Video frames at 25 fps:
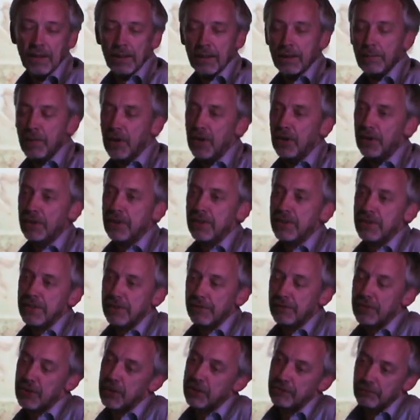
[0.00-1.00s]
The Americans
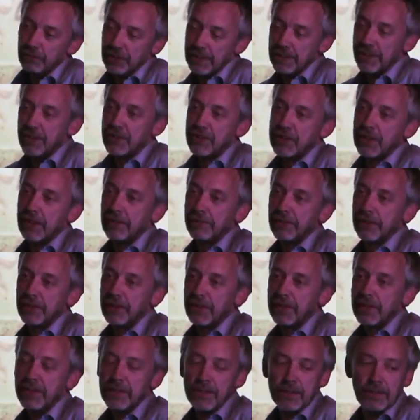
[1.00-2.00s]
have just rediscovered
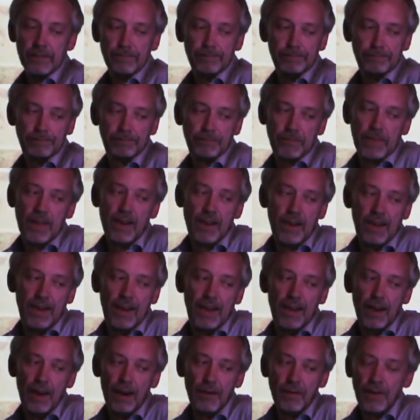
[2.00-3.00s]
this,
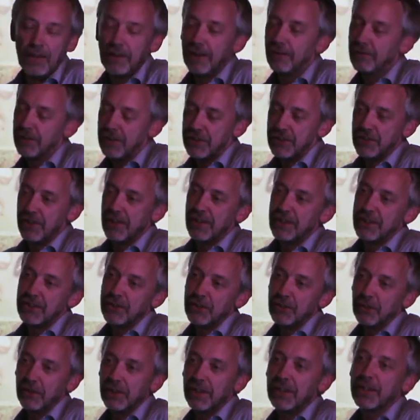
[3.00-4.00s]
and they've decided
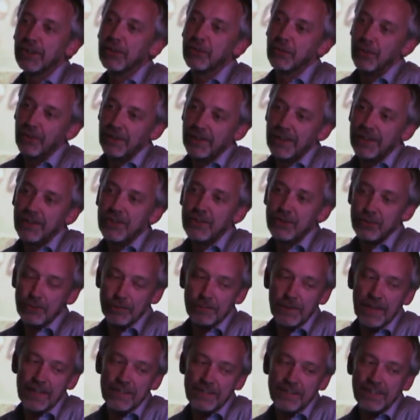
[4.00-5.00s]
to call it chronic
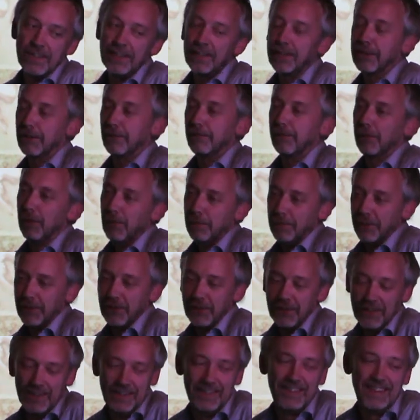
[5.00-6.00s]
traumatic
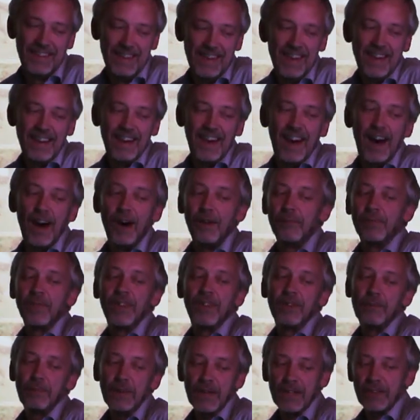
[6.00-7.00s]
encephalopathy.
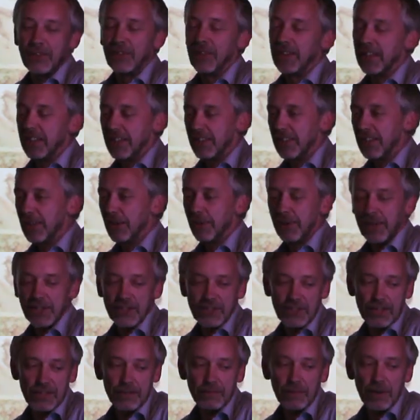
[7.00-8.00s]
The big thing in the
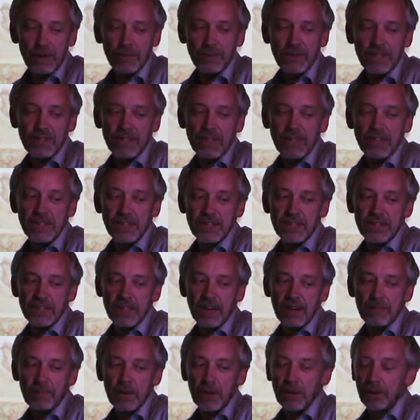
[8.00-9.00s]
US at the moment is
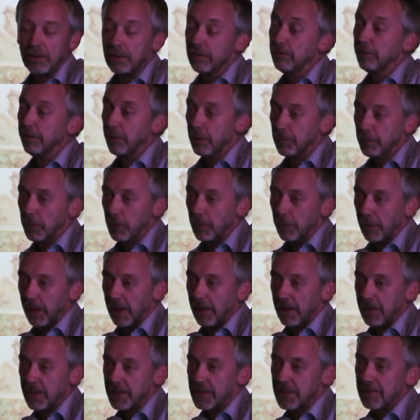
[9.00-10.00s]
American football
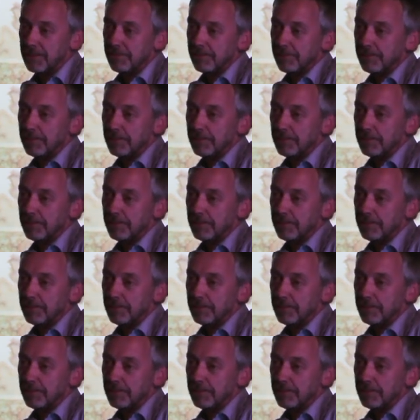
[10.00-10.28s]
players.